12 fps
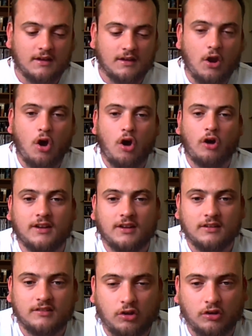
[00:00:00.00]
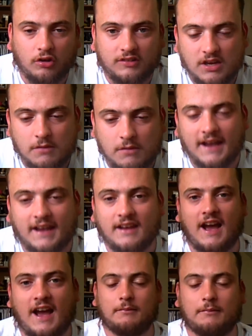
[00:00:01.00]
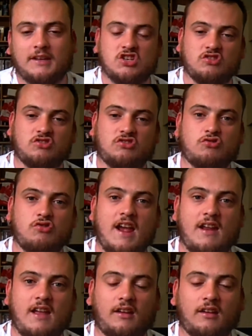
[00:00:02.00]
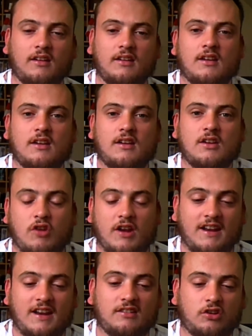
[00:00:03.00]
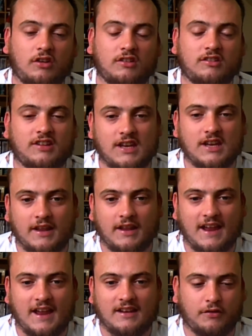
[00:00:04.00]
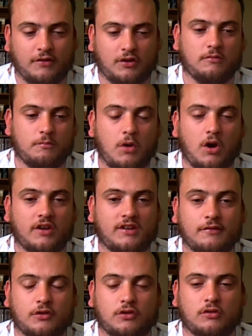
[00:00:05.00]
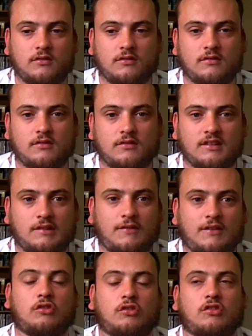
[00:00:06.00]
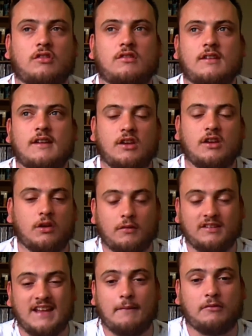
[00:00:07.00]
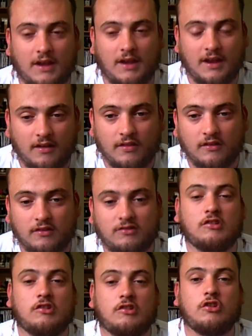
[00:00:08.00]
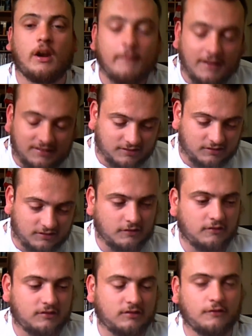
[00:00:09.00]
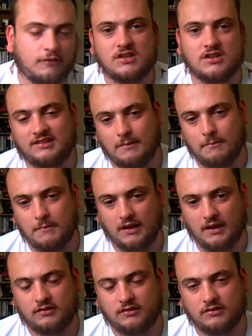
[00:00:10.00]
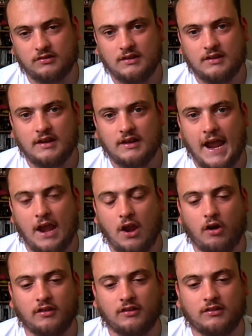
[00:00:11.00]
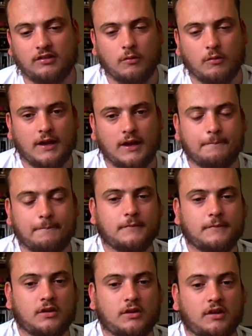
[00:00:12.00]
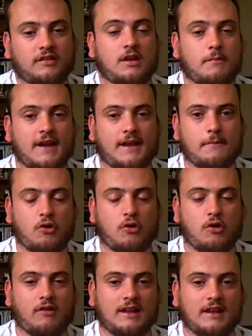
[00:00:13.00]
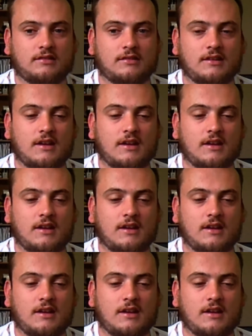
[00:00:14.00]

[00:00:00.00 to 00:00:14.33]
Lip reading: In order to continue making adaptations to training needs to continually get more difficult. As if it doesn't, you're going to adapt to it, and there's not going to be a sufficient stimulus in order to continue making progress.